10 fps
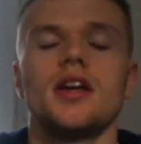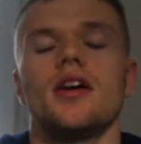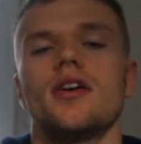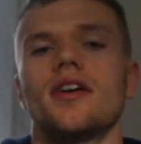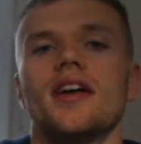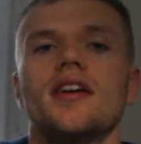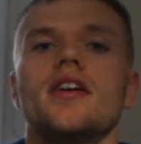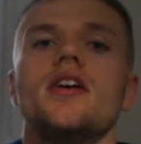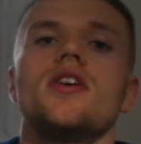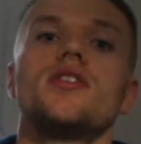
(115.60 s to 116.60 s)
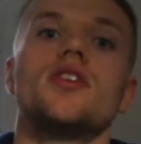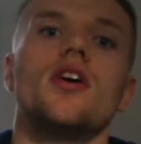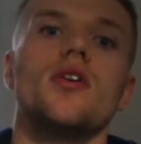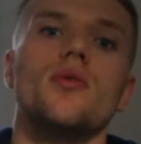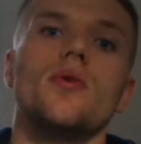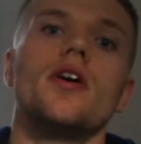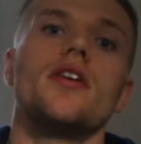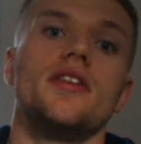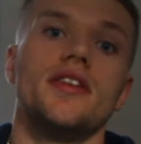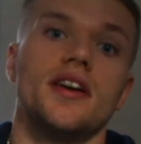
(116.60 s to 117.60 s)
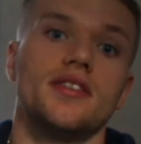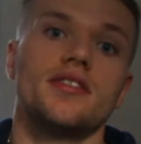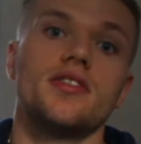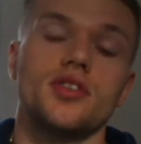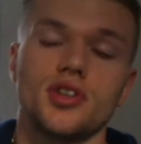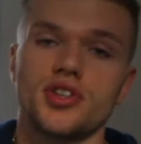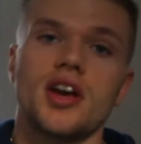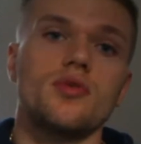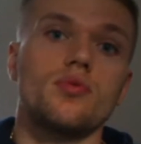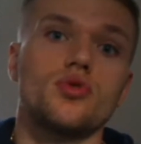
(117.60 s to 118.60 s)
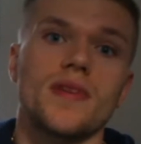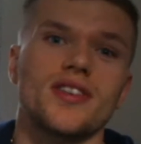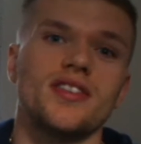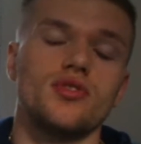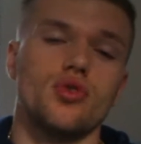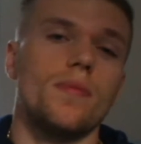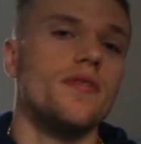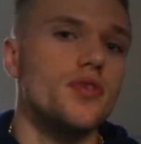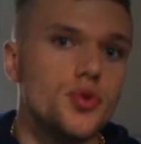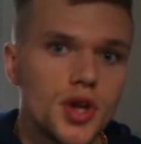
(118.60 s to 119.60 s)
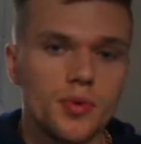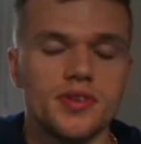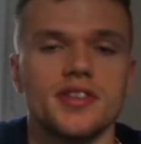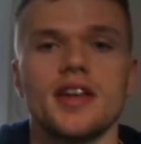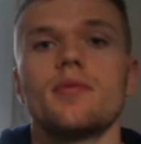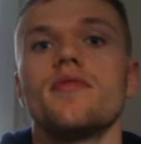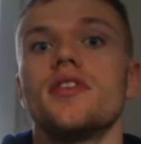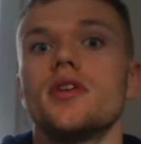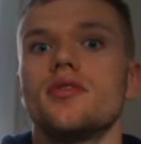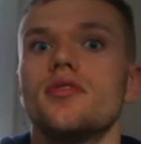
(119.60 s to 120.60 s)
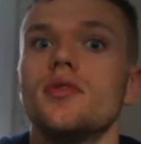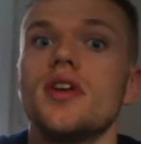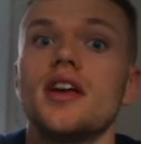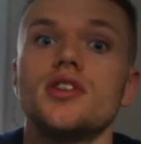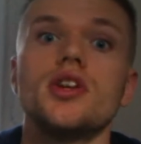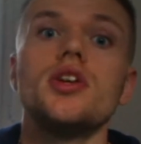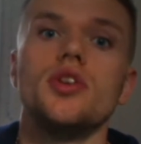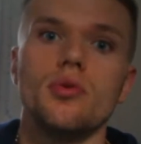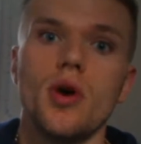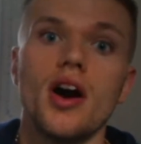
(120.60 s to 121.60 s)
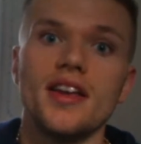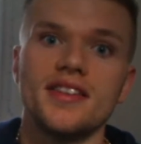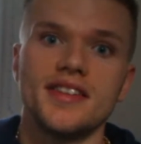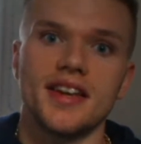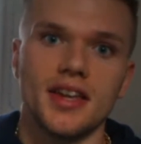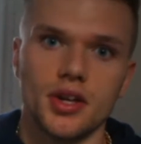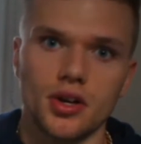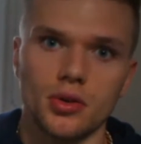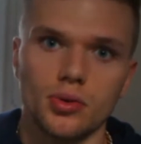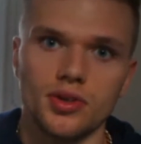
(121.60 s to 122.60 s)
Okay, so yes, so the scales will dramatically drop. If you notice that within those few days you are eating in a caloric